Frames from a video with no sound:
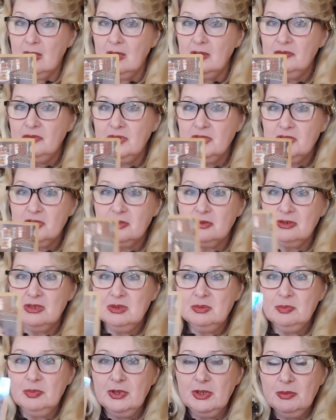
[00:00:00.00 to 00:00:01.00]

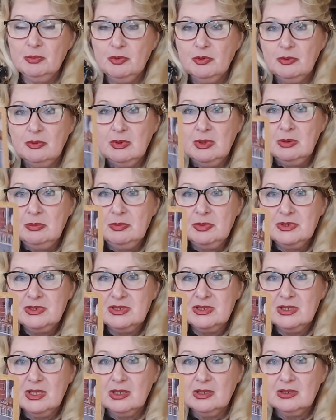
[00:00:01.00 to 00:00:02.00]
eventually people will be
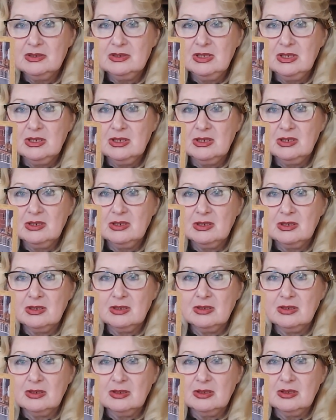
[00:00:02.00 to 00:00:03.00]
starting,
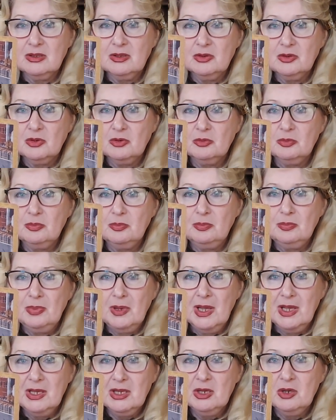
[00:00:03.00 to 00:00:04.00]
you know,
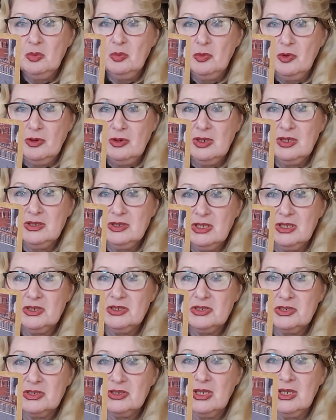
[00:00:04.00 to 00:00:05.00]
paying more
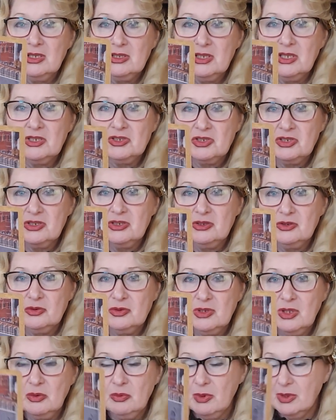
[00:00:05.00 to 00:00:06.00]
attention
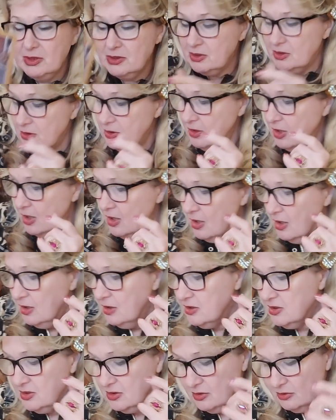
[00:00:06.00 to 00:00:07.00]
to the weather.
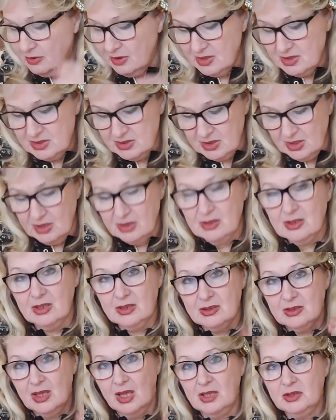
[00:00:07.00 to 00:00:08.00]
So I said
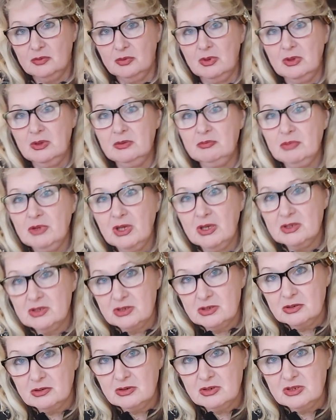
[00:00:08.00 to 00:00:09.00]
that will be a
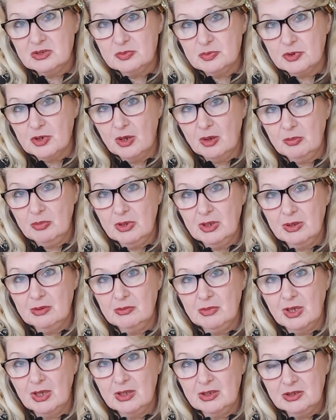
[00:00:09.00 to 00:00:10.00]
serious
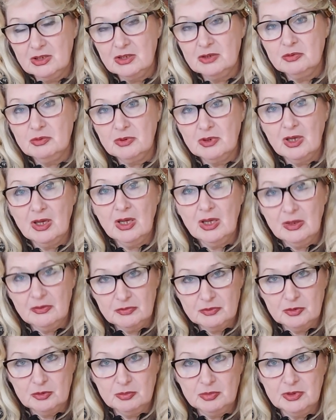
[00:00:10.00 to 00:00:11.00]
problem, and it will
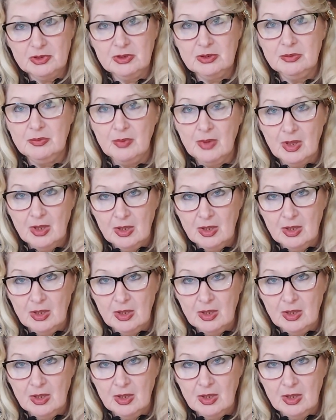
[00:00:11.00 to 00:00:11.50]
have to be